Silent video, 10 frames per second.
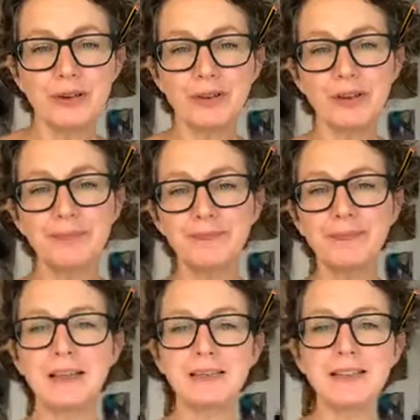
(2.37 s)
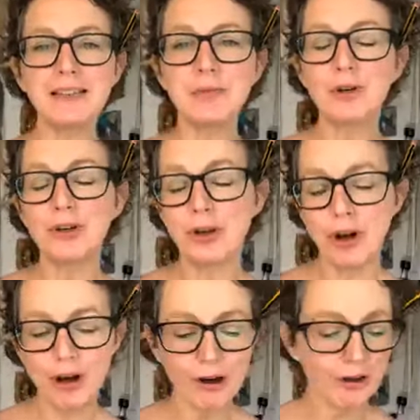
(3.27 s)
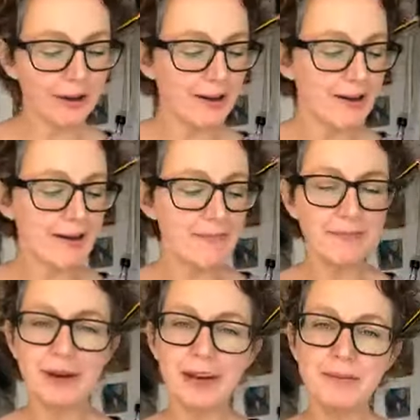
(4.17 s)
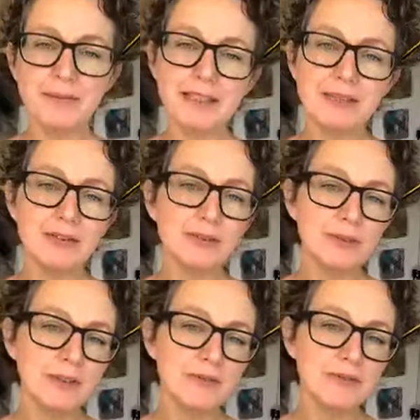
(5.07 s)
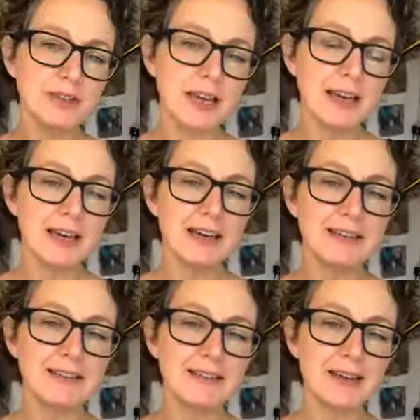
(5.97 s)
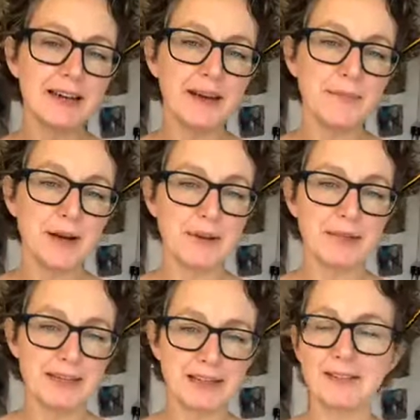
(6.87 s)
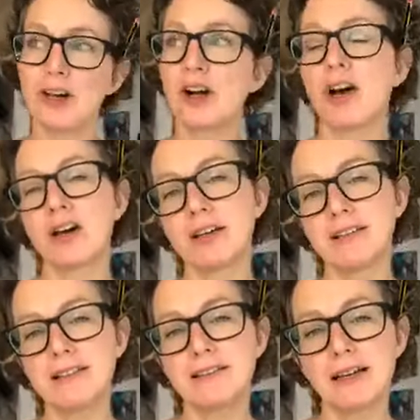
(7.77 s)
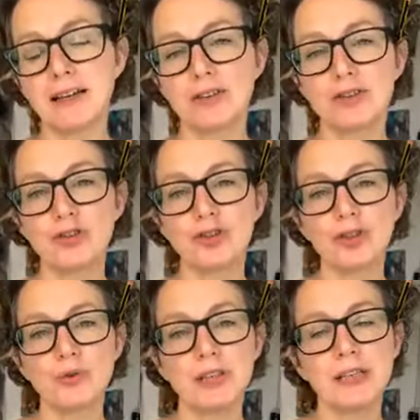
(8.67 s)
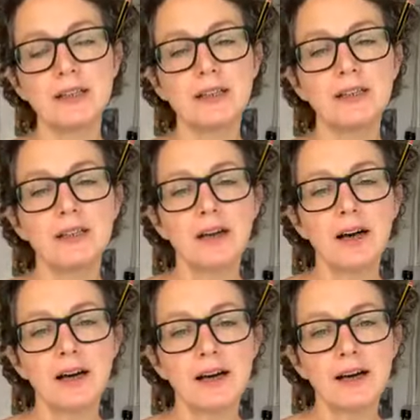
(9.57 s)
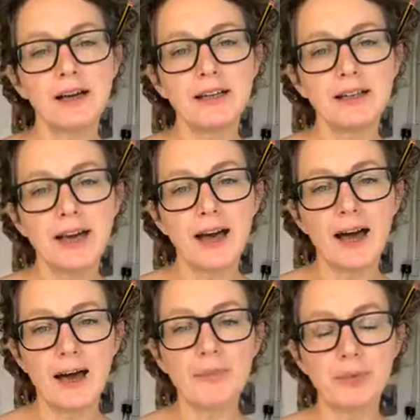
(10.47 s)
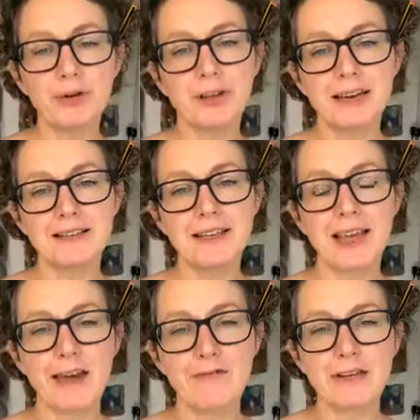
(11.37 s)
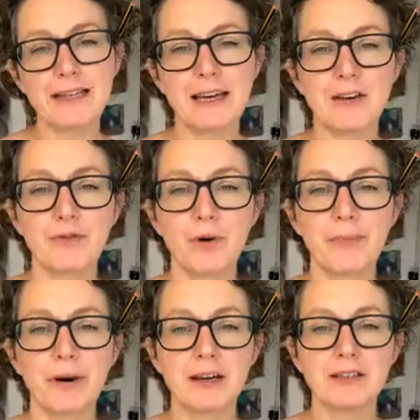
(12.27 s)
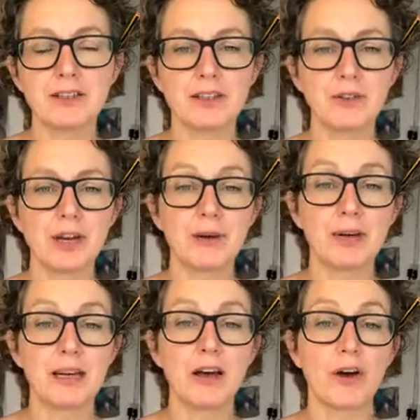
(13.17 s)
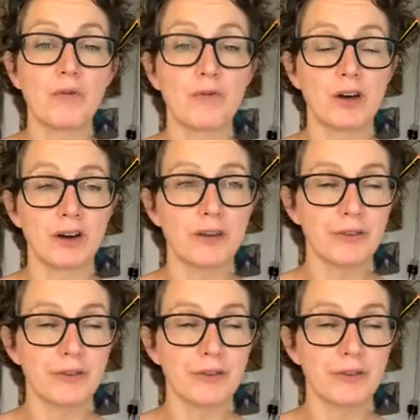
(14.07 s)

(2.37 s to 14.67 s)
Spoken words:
welcome. It's nearly 1 o'clock. My name's Dion Swift and I'm a textile artist and tutor. I am broadcasting every day from my studio in Home Firth.